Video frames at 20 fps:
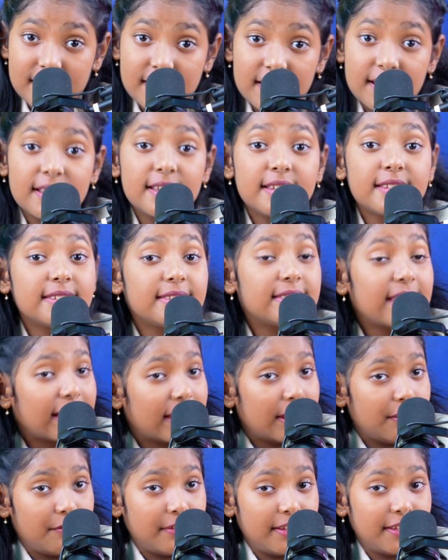secondary
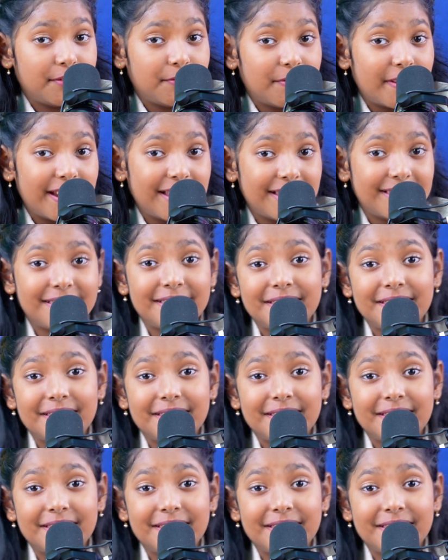stress.